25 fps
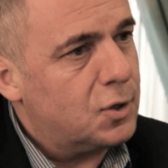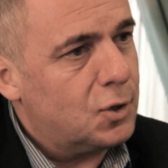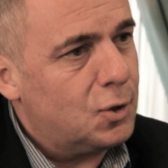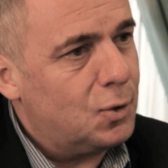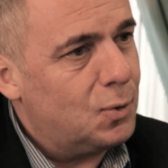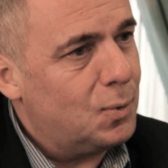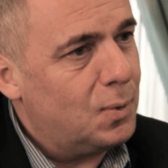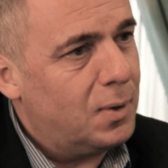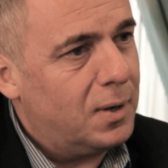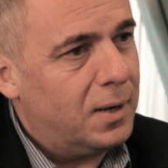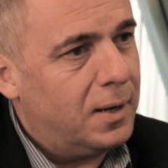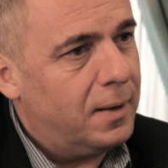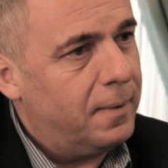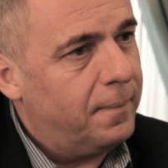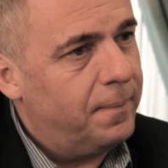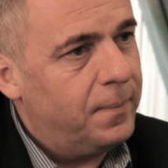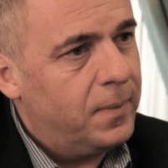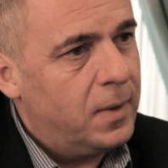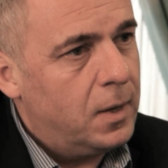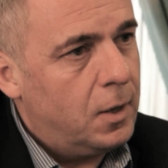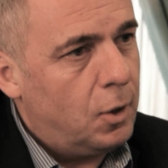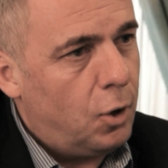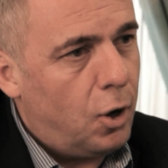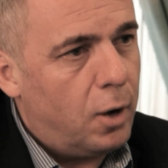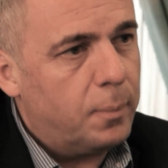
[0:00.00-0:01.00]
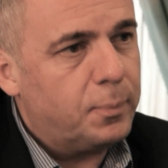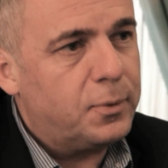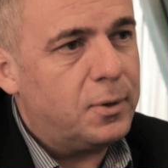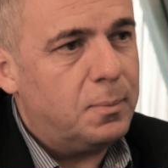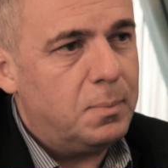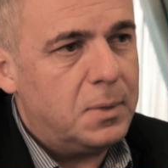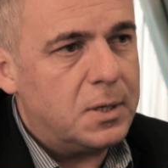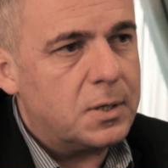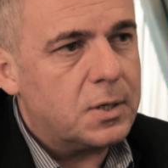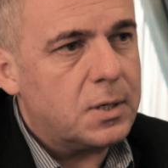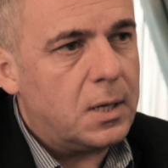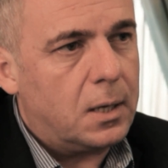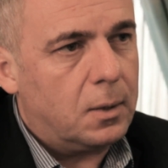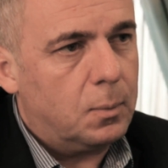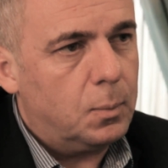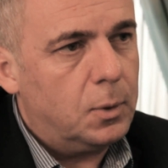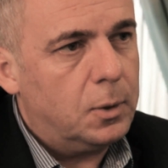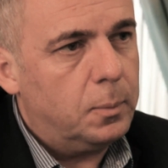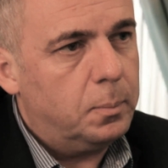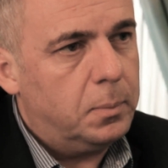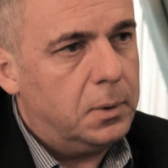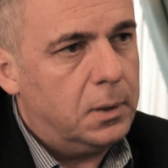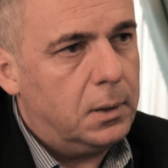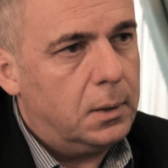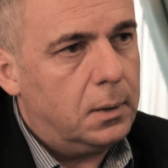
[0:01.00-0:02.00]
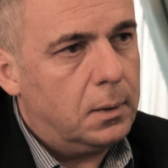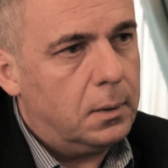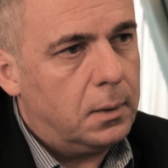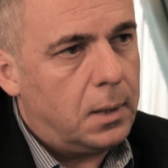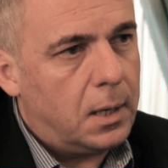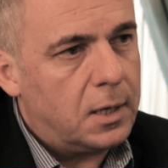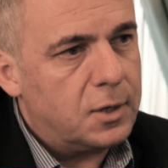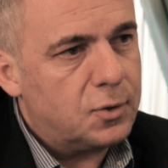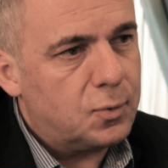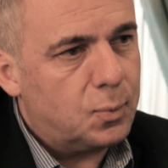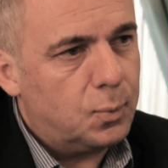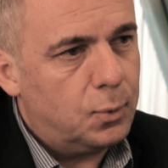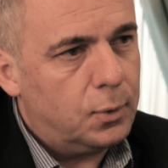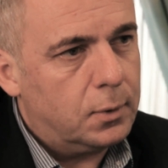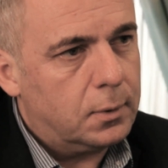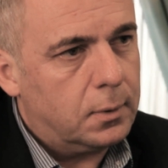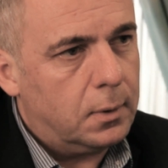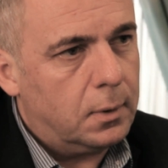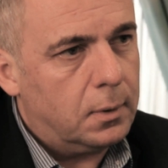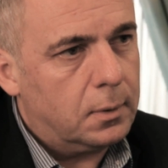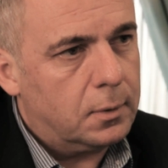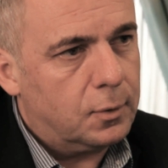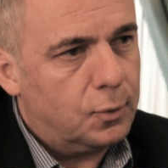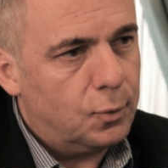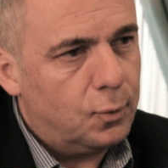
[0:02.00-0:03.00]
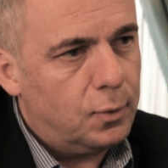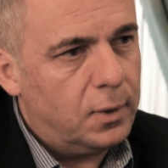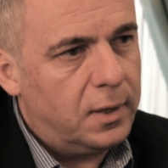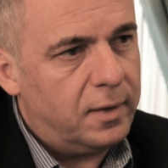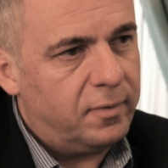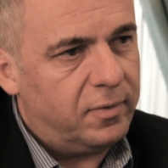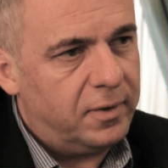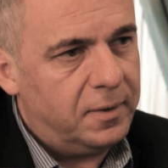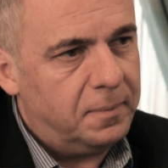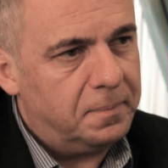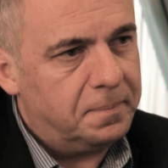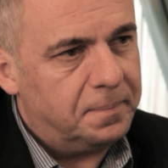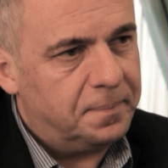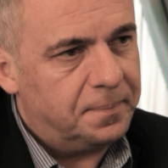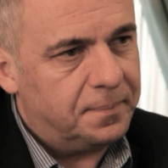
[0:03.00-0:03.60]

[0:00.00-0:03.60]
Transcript: So Optimistan will be a nice world to live in.